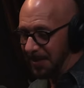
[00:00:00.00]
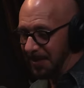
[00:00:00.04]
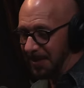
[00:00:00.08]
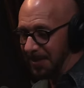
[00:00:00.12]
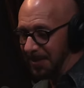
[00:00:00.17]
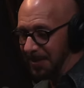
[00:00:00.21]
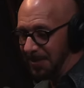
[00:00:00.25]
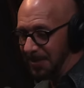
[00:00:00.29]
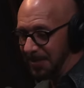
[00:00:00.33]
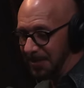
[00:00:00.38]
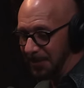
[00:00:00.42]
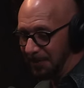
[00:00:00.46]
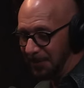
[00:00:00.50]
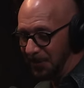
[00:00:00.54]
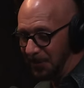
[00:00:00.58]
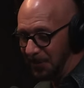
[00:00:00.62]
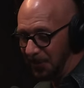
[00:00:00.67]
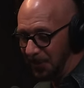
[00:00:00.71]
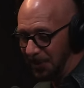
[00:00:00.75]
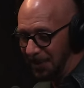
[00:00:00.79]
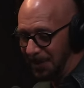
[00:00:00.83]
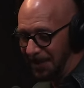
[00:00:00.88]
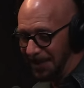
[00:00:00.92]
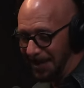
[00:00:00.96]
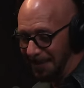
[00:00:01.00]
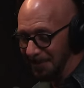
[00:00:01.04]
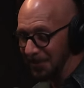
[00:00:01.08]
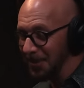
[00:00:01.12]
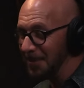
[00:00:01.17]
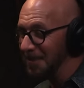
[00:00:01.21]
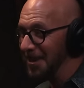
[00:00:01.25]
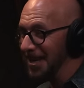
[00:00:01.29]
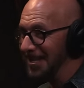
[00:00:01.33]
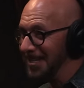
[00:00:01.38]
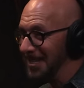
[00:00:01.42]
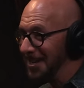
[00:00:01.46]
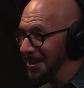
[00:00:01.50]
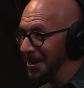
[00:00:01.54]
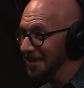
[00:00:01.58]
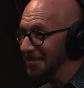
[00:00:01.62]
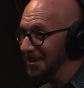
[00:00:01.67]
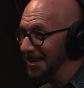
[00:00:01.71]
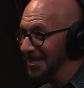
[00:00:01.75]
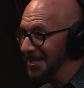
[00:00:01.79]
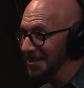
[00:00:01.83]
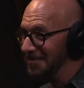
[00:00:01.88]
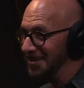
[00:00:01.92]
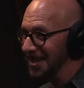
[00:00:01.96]
is if you look, I'm going back to
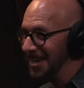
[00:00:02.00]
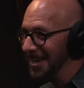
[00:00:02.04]
communism